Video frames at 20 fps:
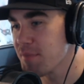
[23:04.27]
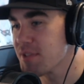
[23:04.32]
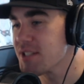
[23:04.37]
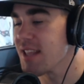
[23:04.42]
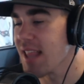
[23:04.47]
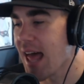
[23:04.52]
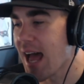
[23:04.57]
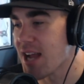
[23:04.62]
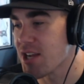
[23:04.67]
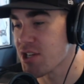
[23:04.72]

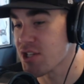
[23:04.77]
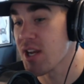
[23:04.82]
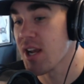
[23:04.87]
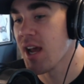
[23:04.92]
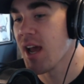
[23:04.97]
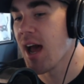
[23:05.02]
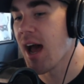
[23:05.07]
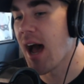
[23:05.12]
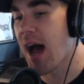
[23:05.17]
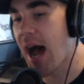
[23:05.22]
slash
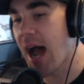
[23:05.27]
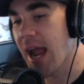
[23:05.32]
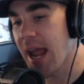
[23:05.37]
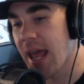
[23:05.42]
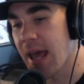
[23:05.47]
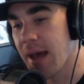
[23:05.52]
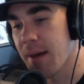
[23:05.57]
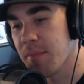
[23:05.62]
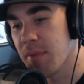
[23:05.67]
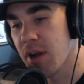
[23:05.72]
I
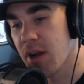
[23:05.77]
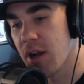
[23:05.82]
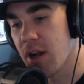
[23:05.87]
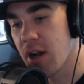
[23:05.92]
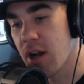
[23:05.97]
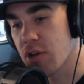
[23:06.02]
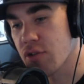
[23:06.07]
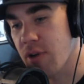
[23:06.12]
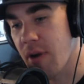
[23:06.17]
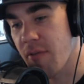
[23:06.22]
am
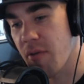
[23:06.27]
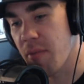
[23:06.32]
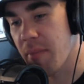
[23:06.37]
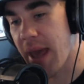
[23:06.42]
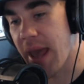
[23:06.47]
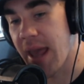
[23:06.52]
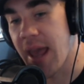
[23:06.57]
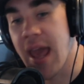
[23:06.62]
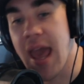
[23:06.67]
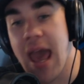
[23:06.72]
Trevor
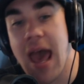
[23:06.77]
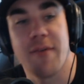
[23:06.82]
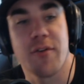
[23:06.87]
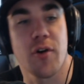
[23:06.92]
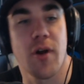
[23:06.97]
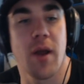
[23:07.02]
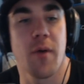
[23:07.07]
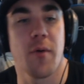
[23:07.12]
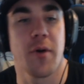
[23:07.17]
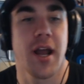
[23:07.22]
May. Have a
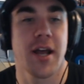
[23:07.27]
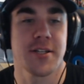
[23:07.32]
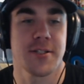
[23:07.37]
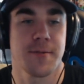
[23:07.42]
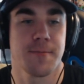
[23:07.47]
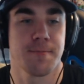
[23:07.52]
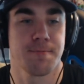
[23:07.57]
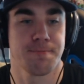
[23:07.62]
great one, guys.